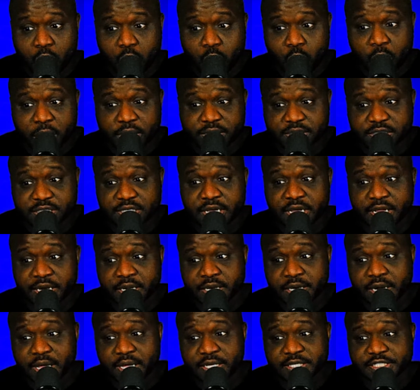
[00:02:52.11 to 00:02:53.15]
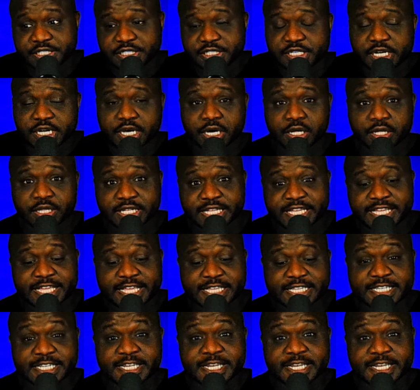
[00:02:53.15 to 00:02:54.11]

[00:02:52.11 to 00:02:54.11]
Which in a nutshell is